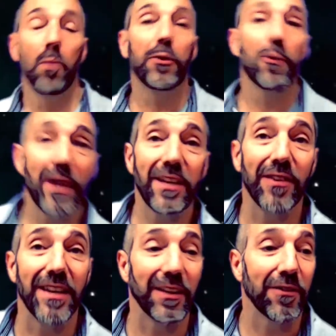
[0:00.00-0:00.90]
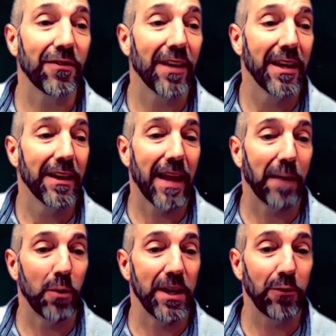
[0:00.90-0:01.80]
Well, the reason is
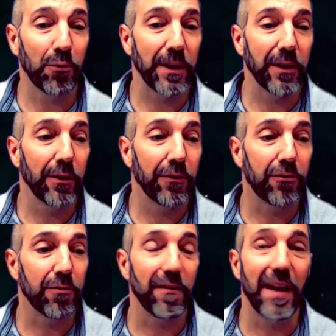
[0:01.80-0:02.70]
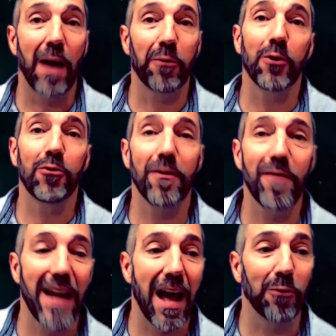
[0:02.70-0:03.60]
that when Israel is driven out, they're
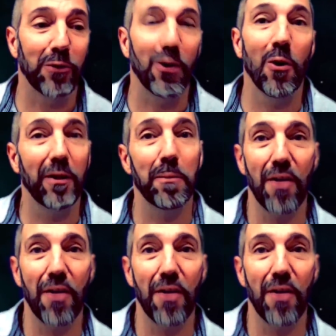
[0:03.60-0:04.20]
driven out to go to the